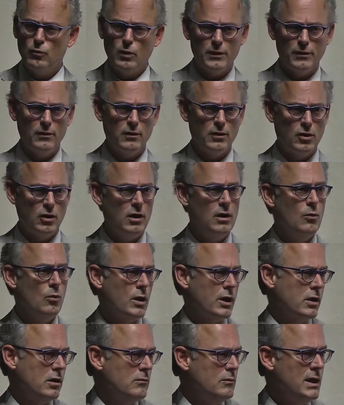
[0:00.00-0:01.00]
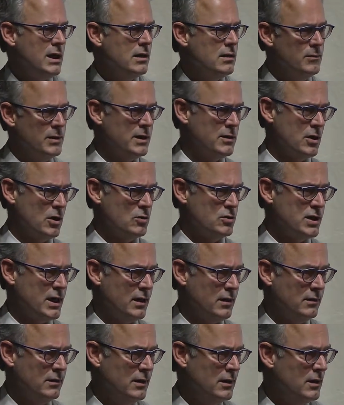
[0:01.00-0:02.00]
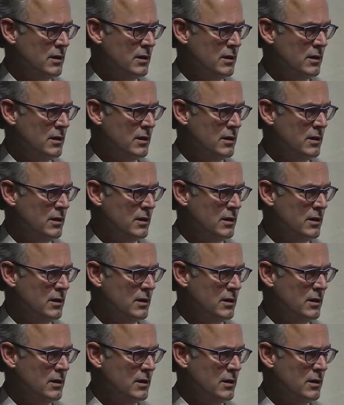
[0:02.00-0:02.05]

what, could, what it could mean to be in the hotel.